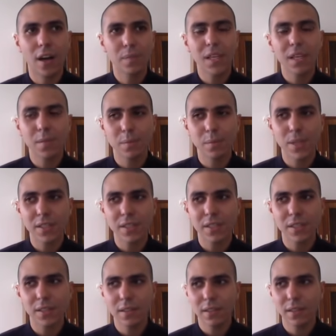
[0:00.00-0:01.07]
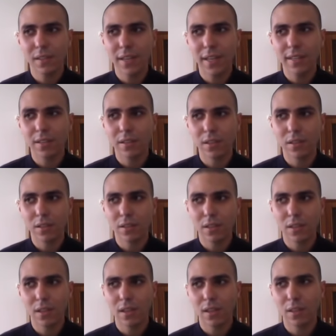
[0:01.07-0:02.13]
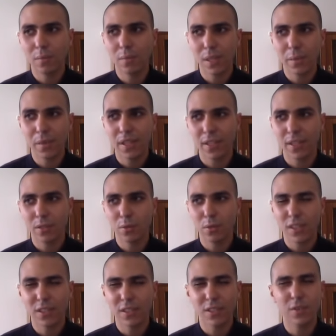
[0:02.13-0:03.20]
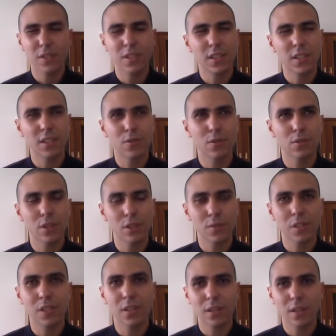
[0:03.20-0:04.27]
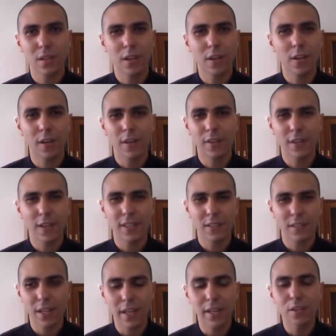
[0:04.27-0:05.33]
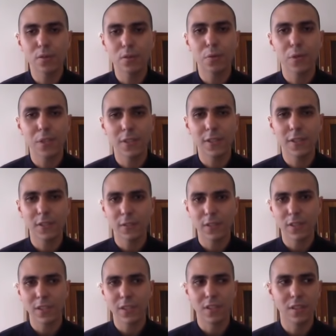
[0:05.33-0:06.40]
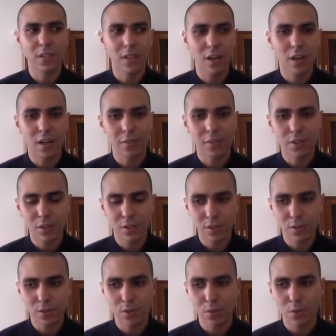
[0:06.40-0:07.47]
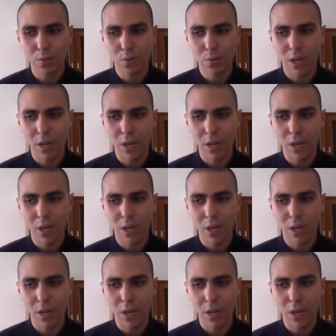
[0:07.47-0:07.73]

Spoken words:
Yeah, but then later, maybe at 2017 or something, at the end of 2017, I've started to